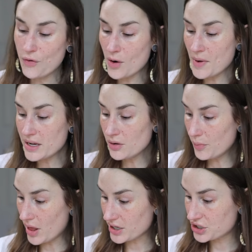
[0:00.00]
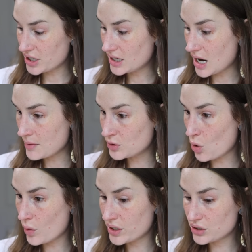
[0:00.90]
for my complexion, I'm
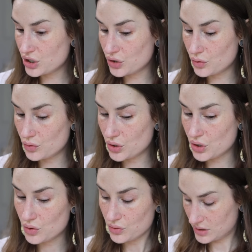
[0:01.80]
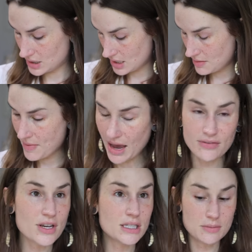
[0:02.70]
going to use the MAC
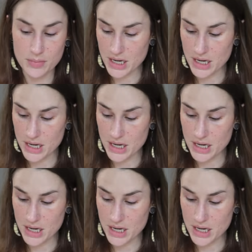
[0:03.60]
Face and